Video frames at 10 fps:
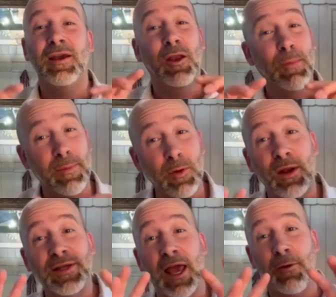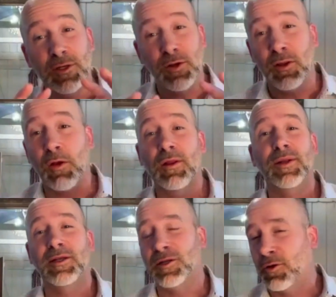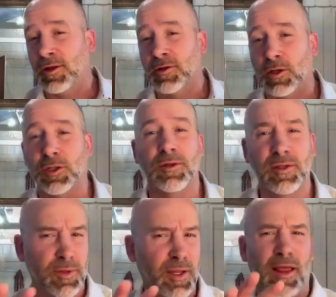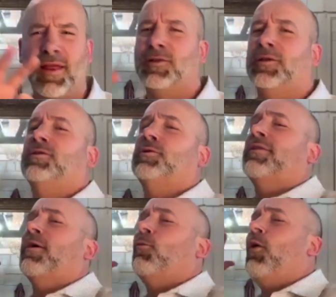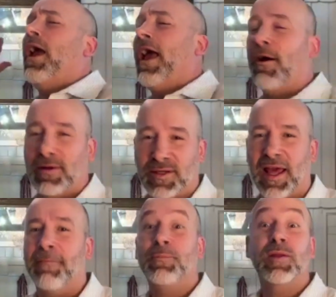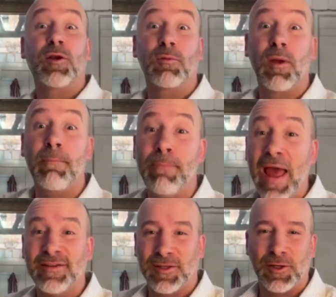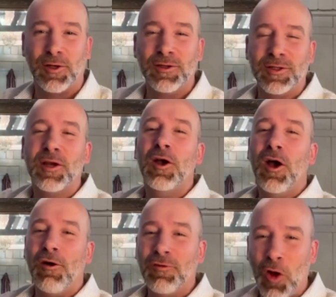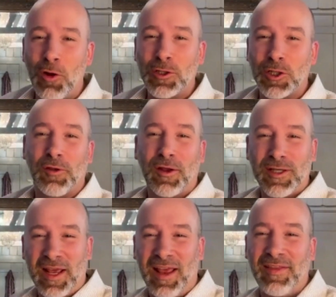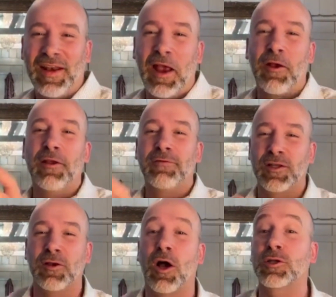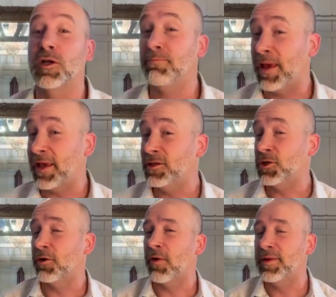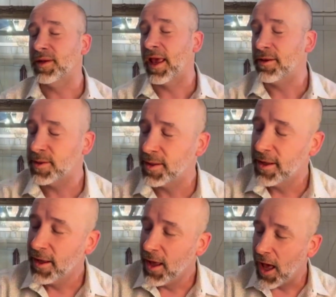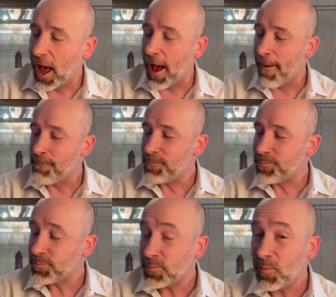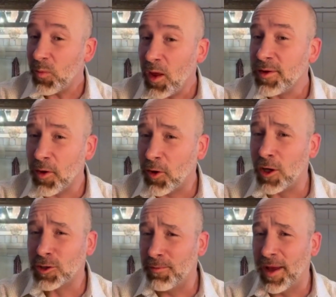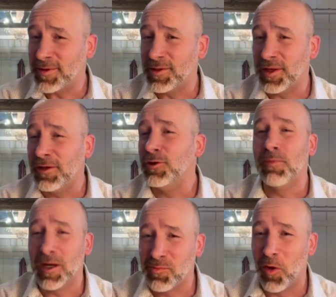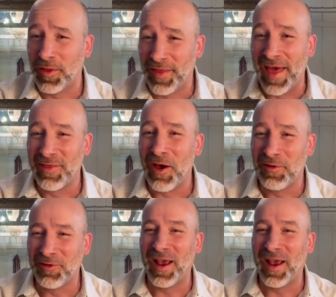maybe one day we're doing localization across cultures. So we say, like, let's extract that way out and say these are ambassadors of culture. They're taking the narrative to the culture and making sure it resonates. Um, so our cultural ambassadors today do much more than that, though. The